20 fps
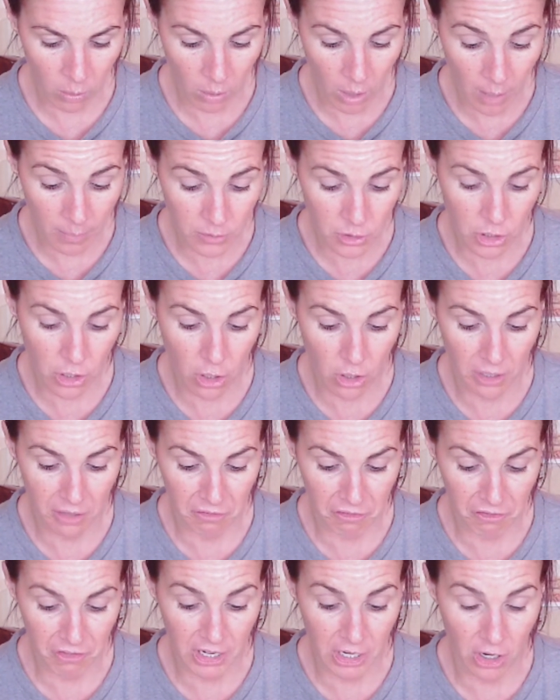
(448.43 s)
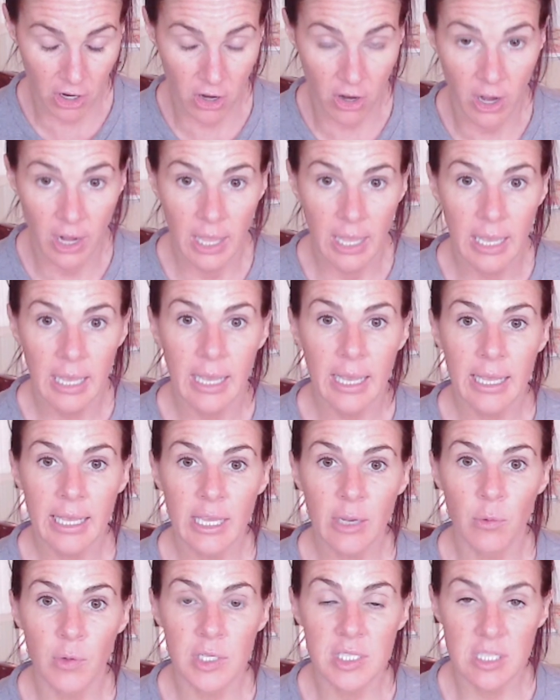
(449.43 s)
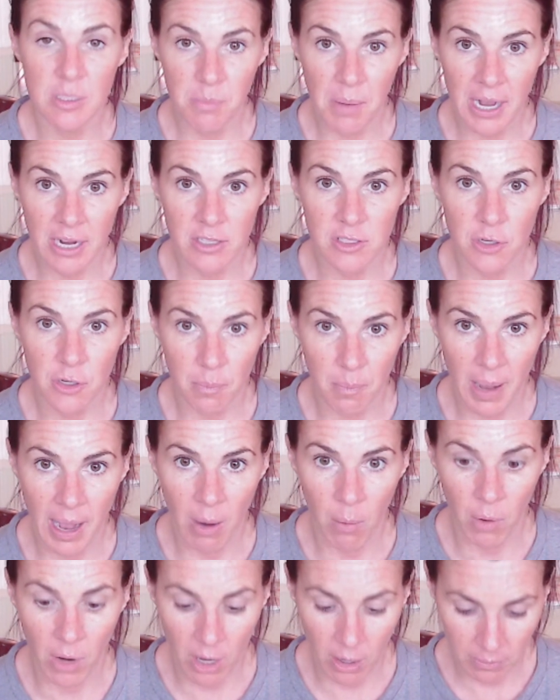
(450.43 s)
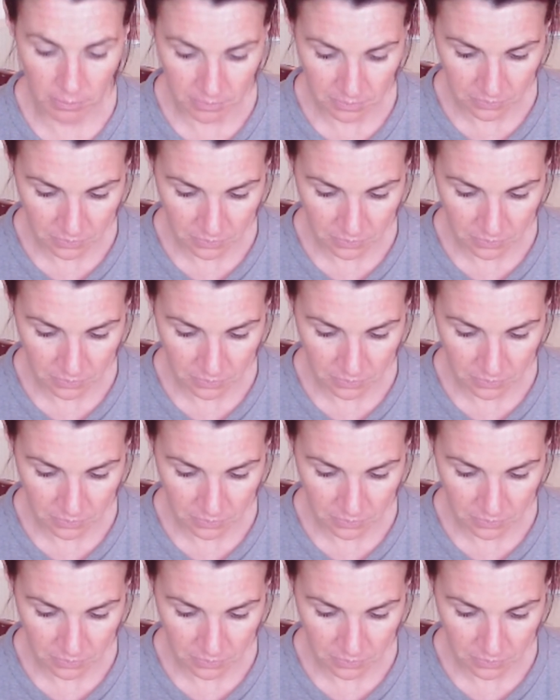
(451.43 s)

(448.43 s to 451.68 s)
up to her in fear, he respects her power.